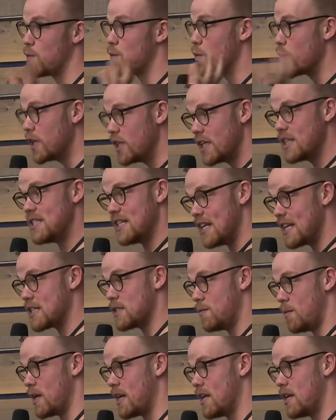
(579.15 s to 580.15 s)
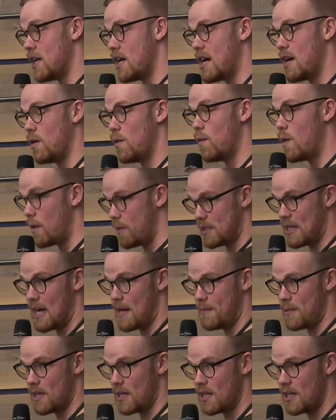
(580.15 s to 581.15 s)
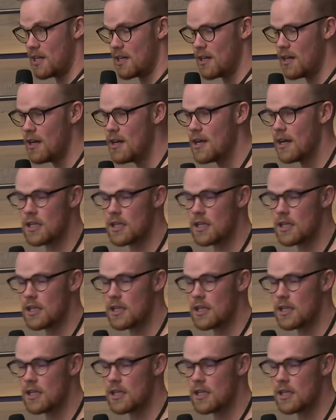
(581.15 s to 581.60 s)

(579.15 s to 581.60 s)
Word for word: really did explain what was happening here.